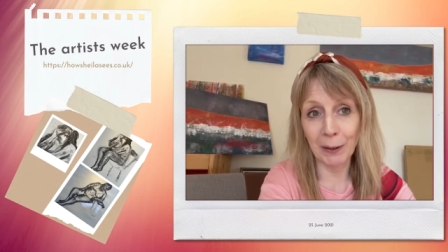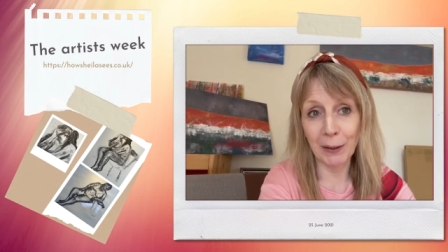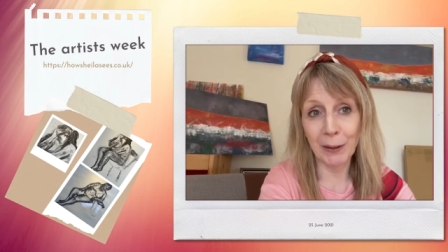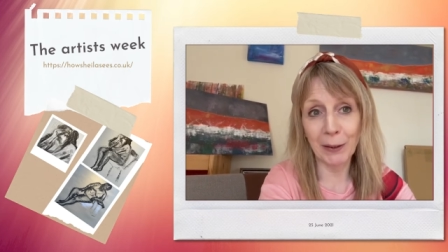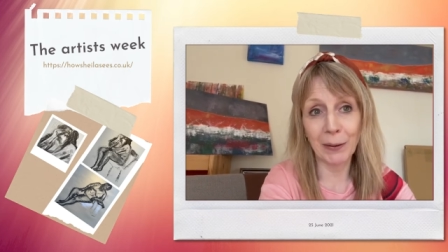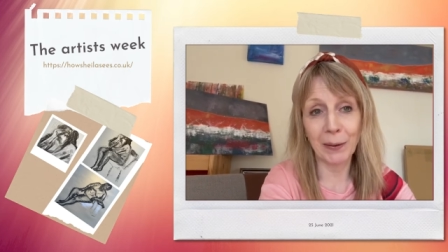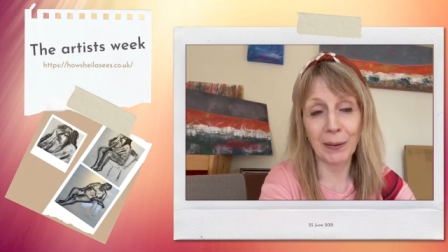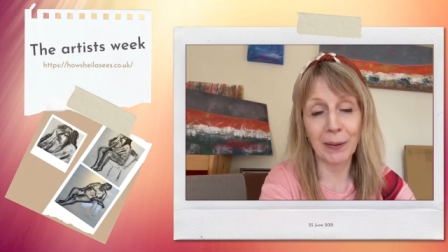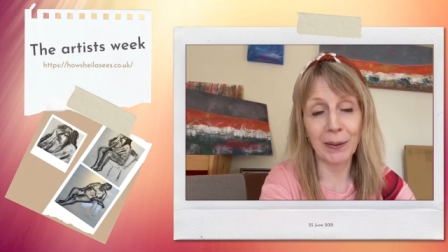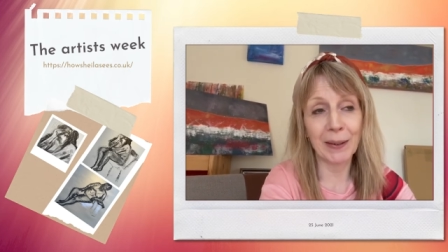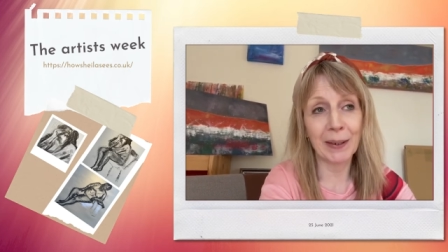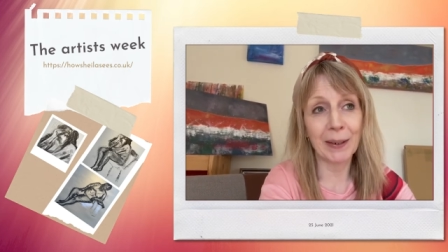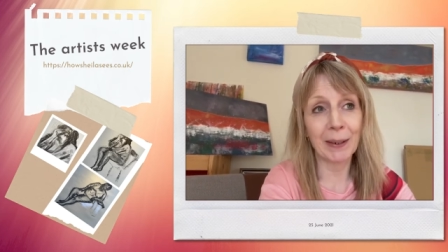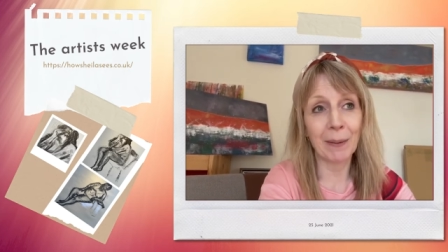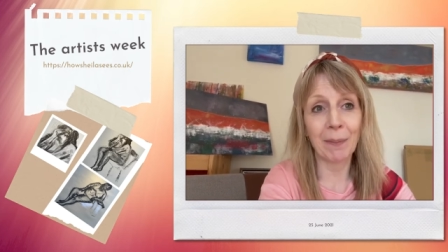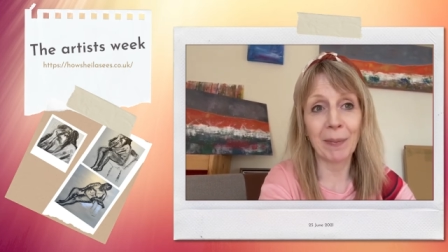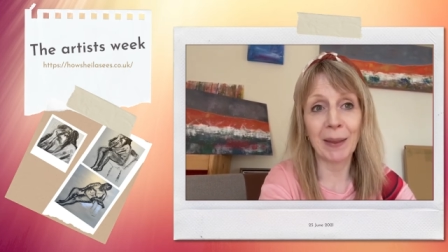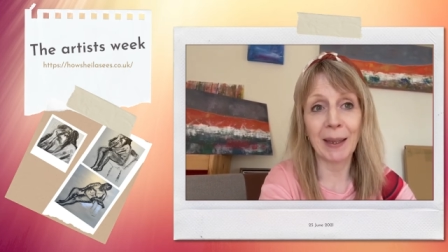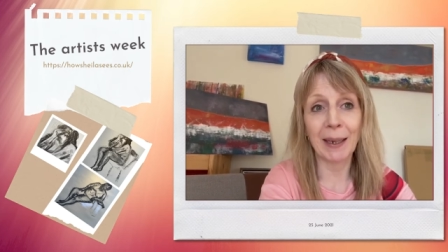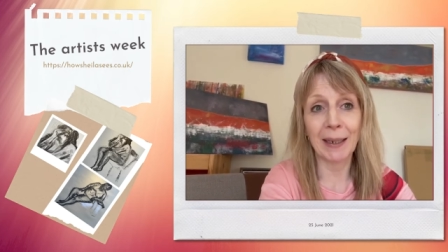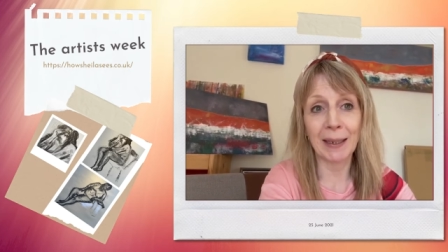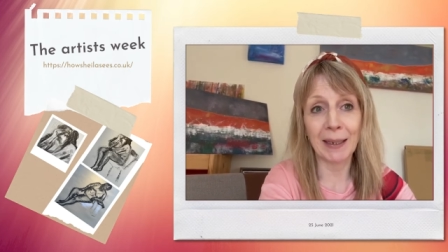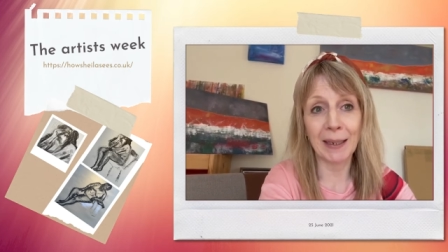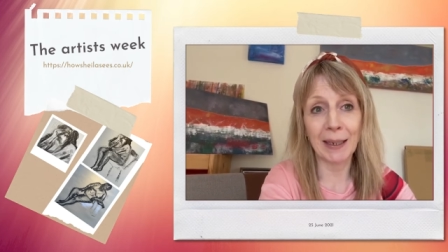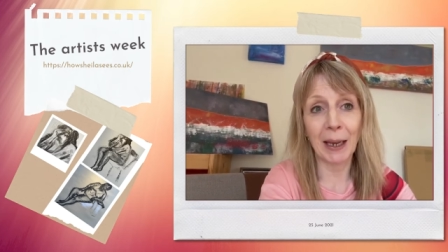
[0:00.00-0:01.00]
So there's some
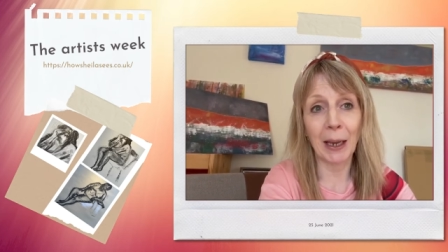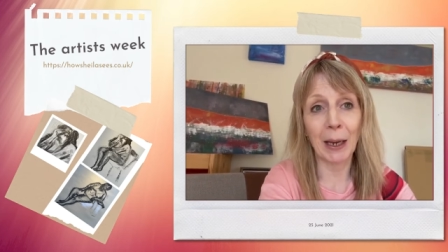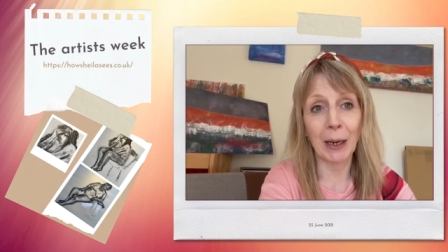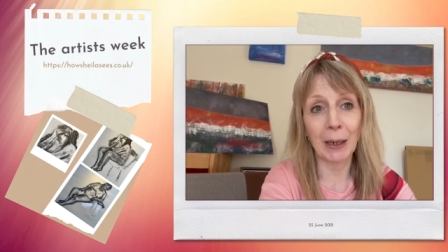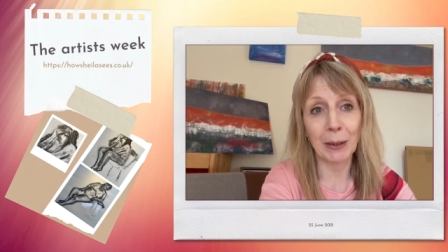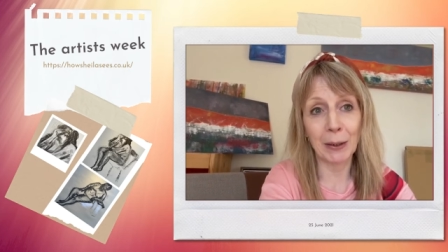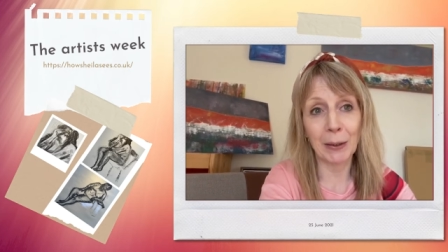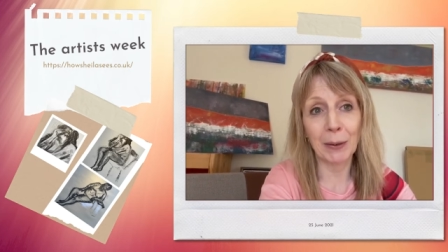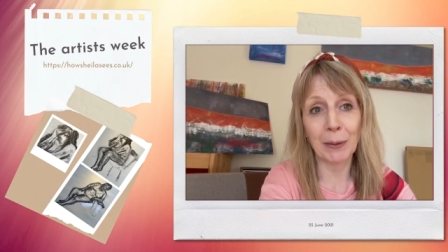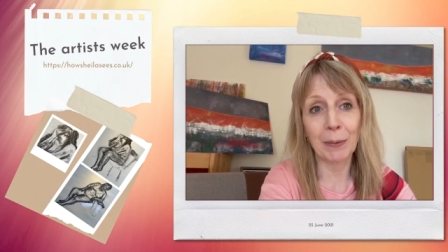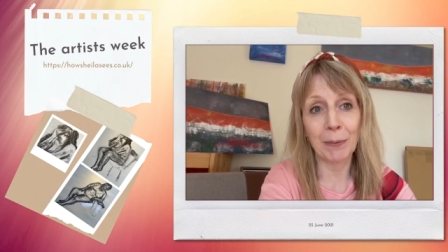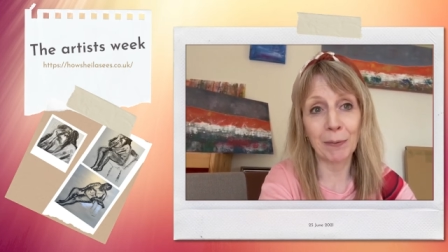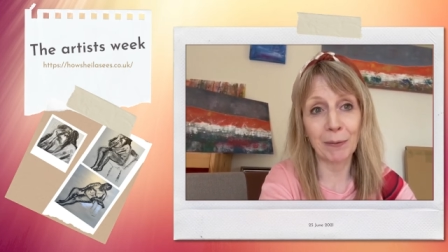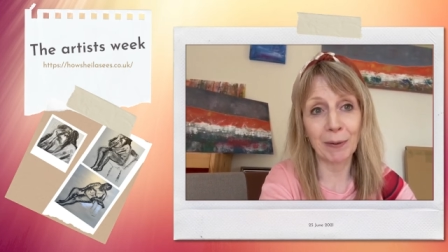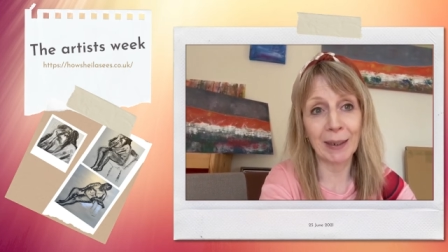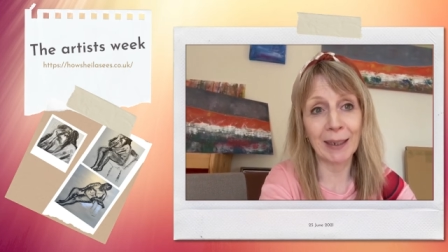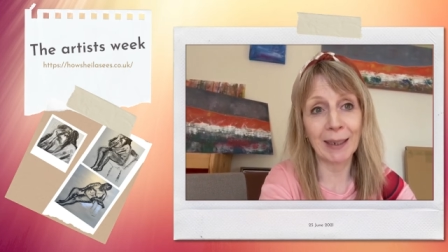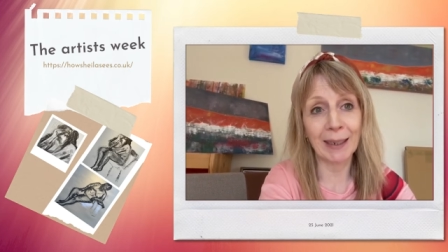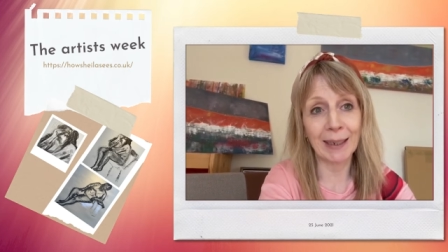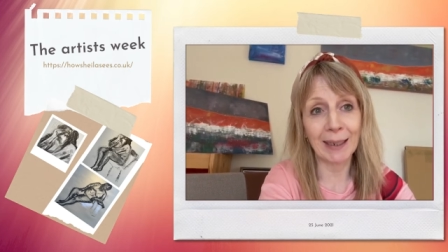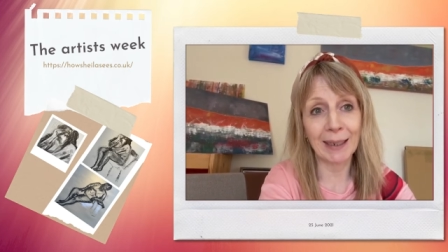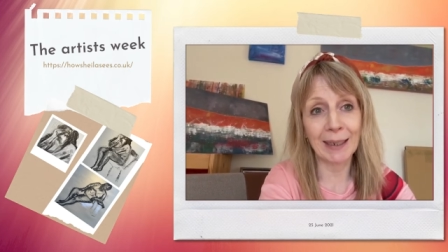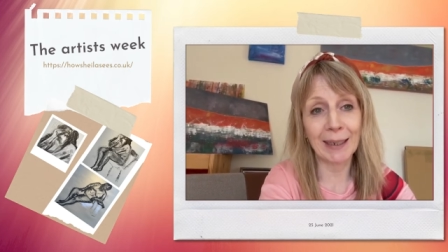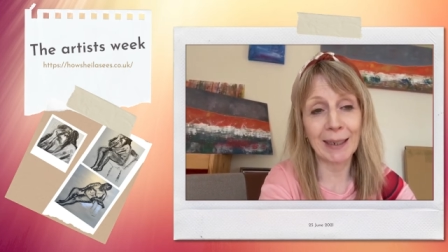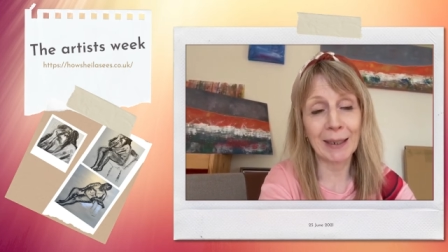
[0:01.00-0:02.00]
things that I do really
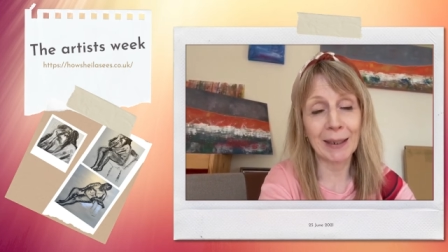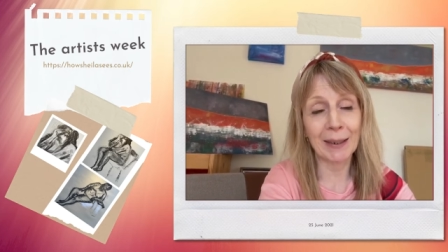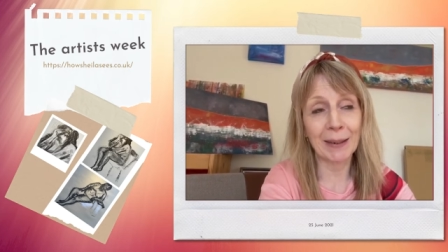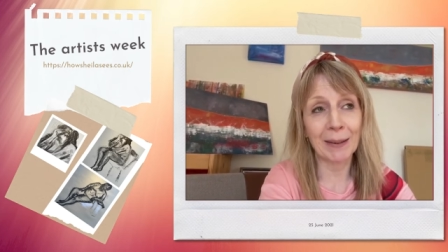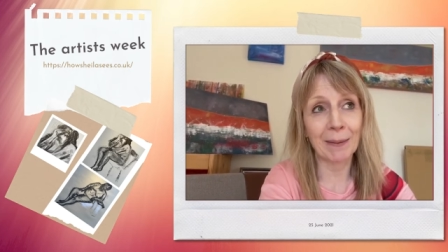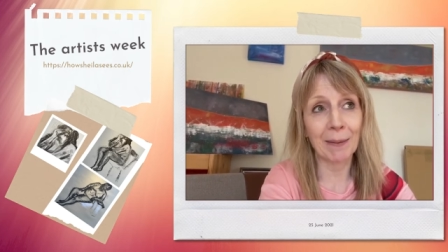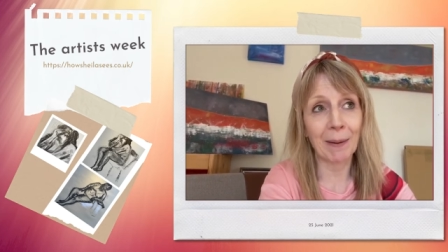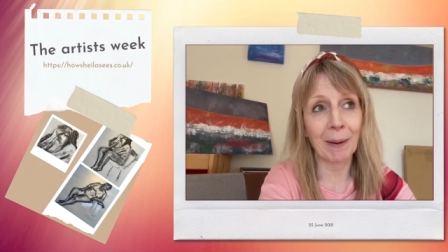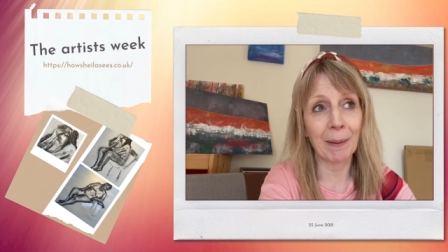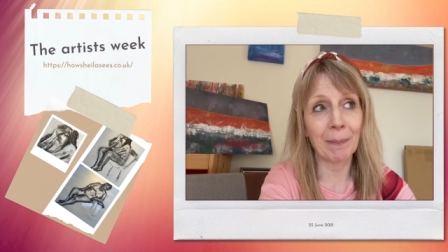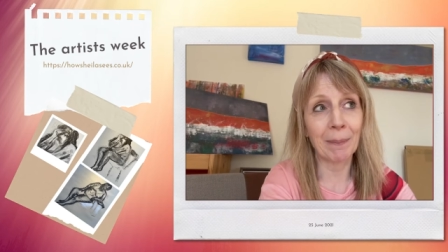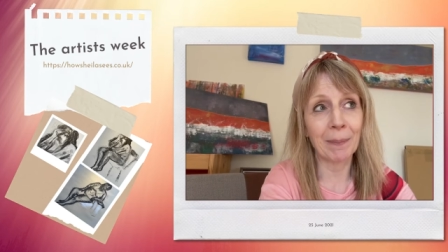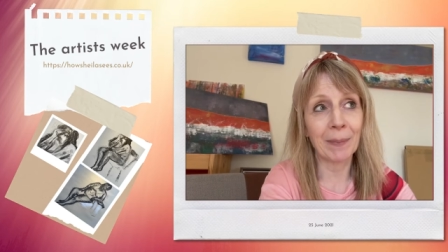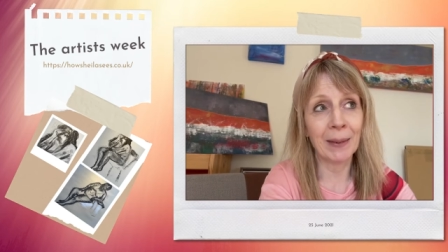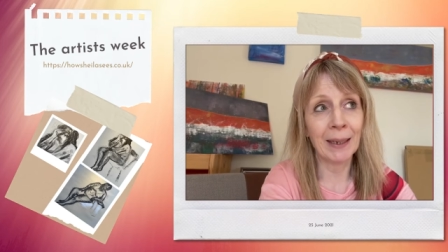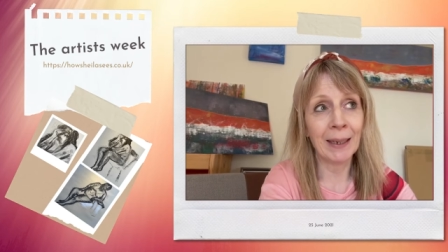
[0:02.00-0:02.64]
need to, um,